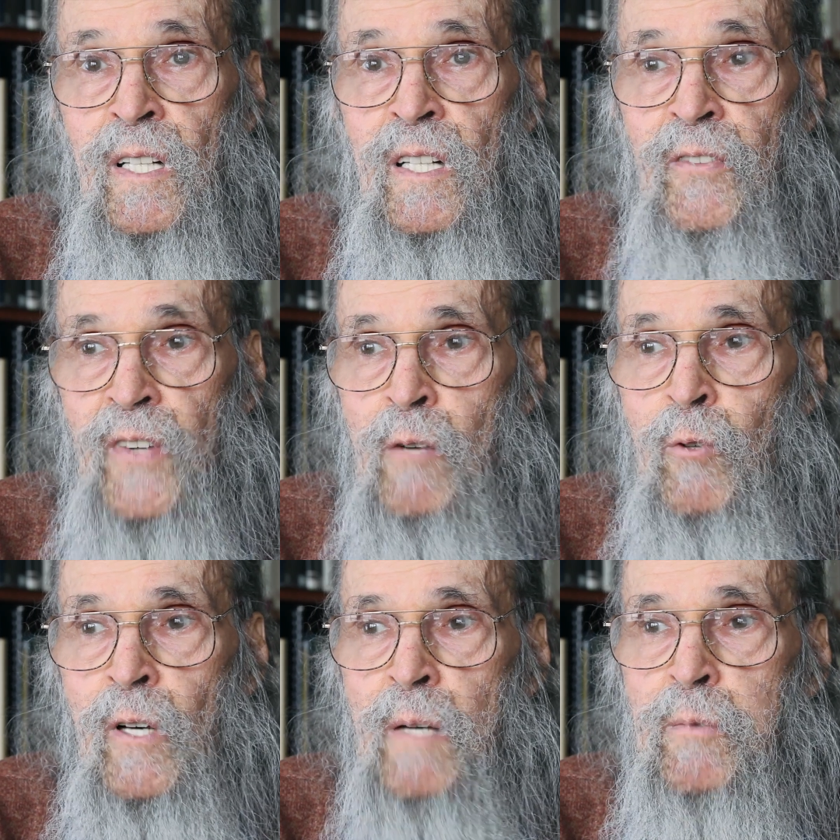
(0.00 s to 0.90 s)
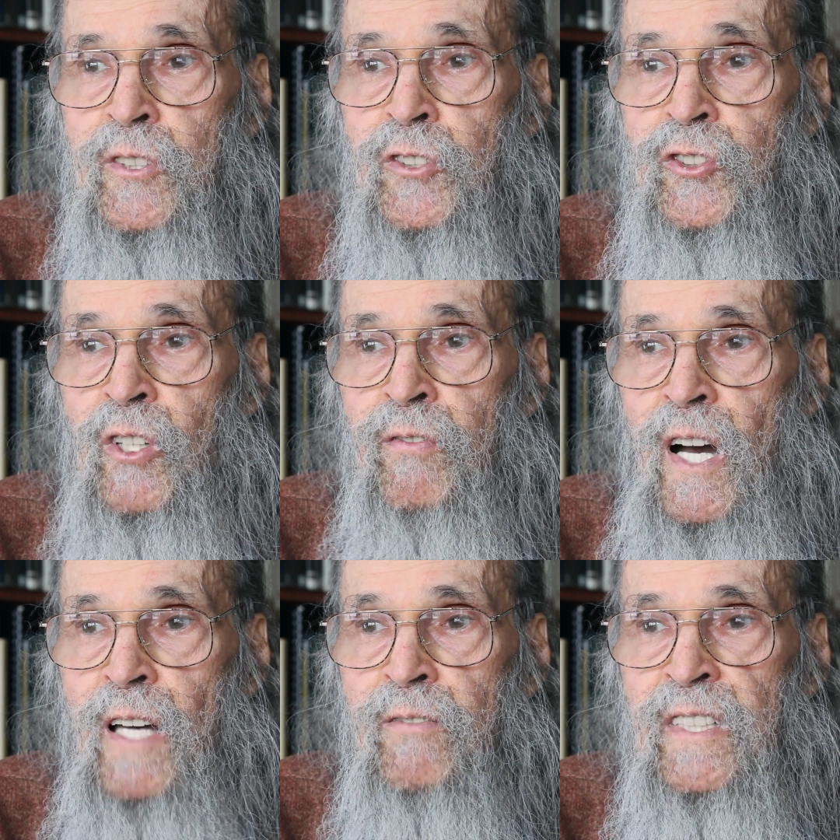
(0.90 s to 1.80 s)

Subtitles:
if I were able to survive